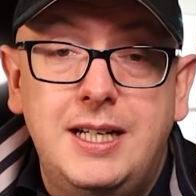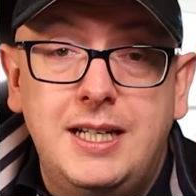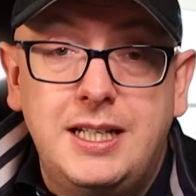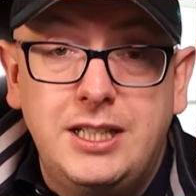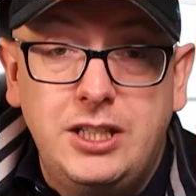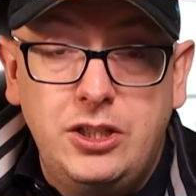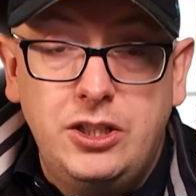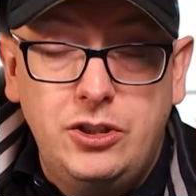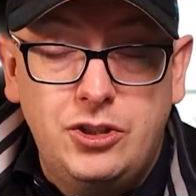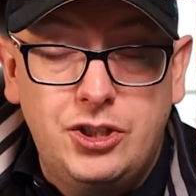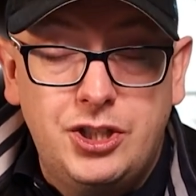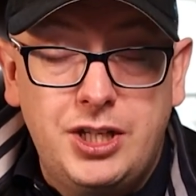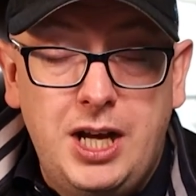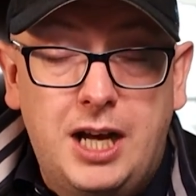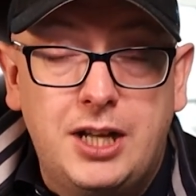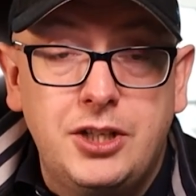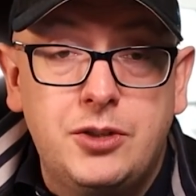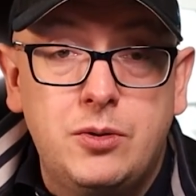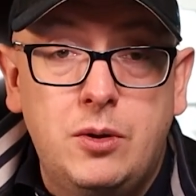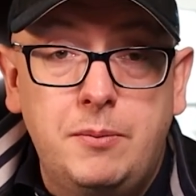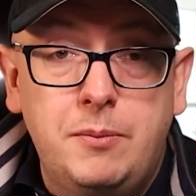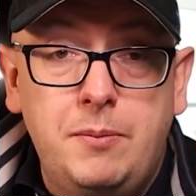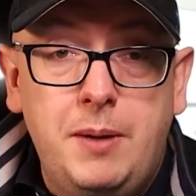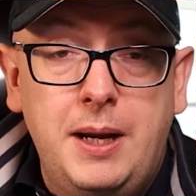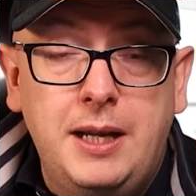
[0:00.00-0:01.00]
you start to
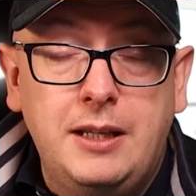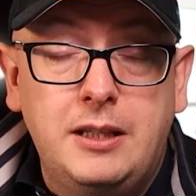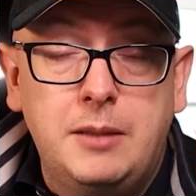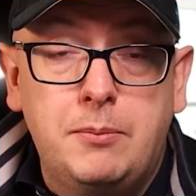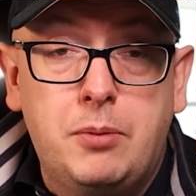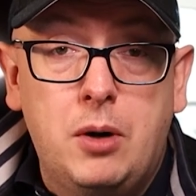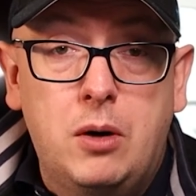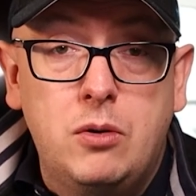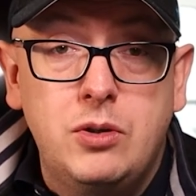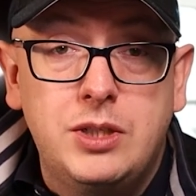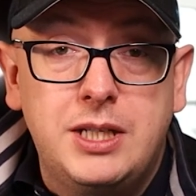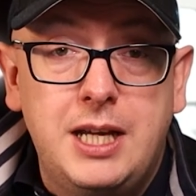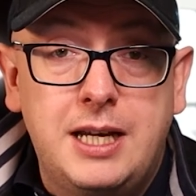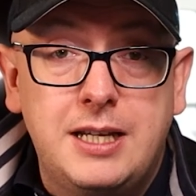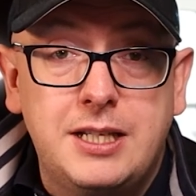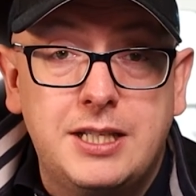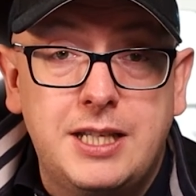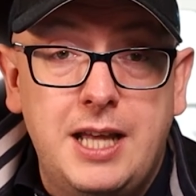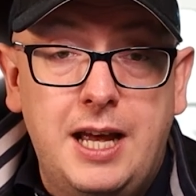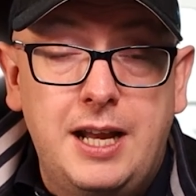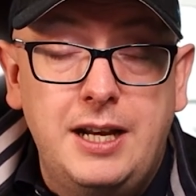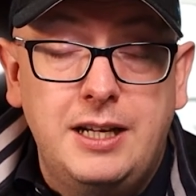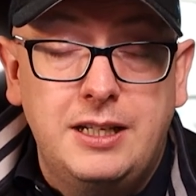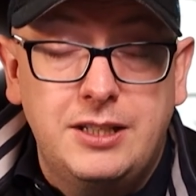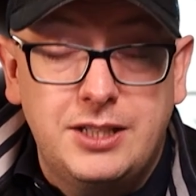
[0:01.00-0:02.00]
unpick the process,
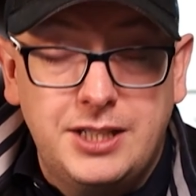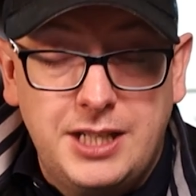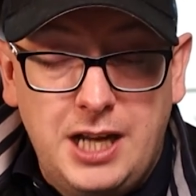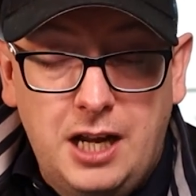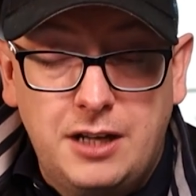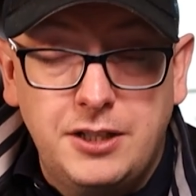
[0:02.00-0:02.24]
then start